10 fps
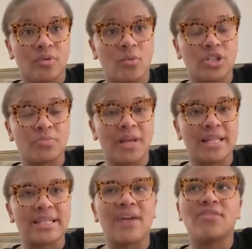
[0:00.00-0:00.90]
which
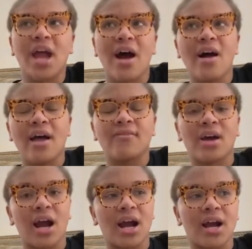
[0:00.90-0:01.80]
means, have y'all
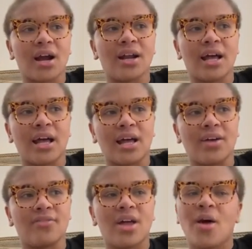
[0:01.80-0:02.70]
ever heard
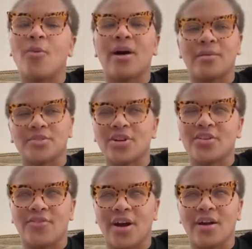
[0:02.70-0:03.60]
of, well, I'm sure
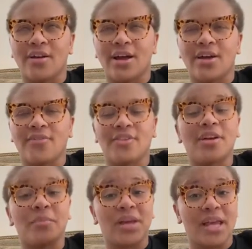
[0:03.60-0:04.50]
you've heard of
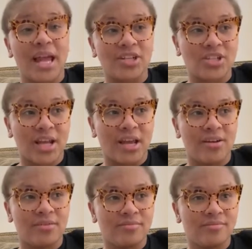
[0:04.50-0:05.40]
the pH
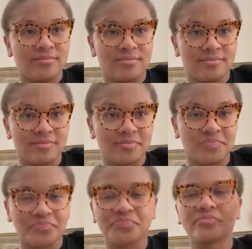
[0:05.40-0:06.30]
scale. Mm-hmm.